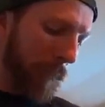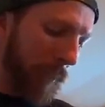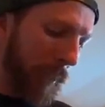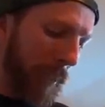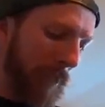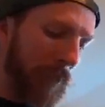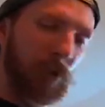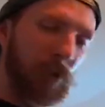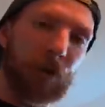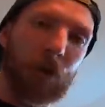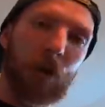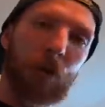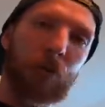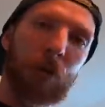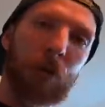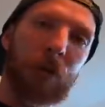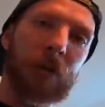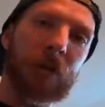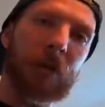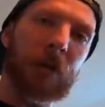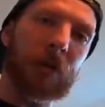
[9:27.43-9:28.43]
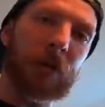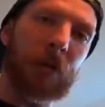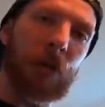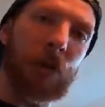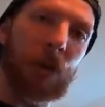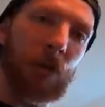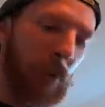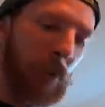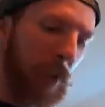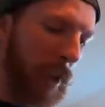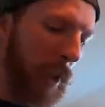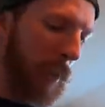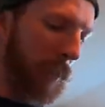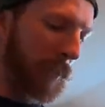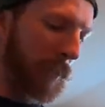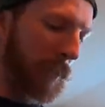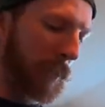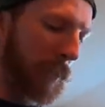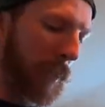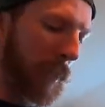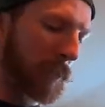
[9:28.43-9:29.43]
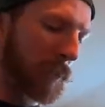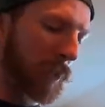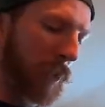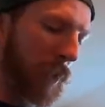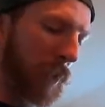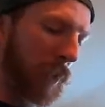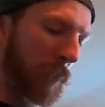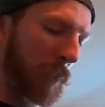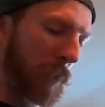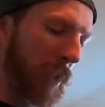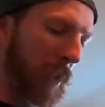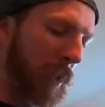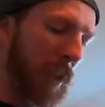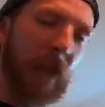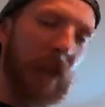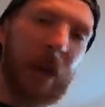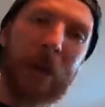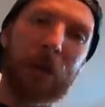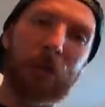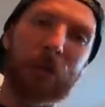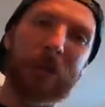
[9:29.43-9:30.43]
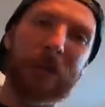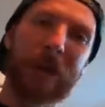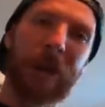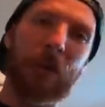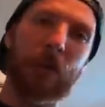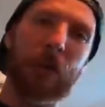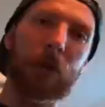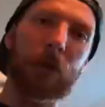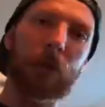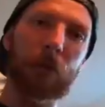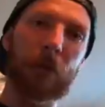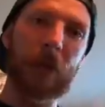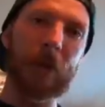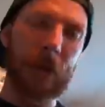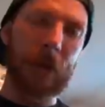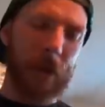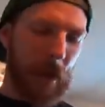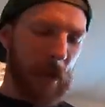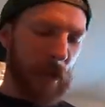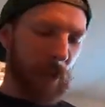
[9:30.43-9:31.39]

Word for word: So the GoPro is tilted all the way up. Sometimes you think you might need to angle down a little bit.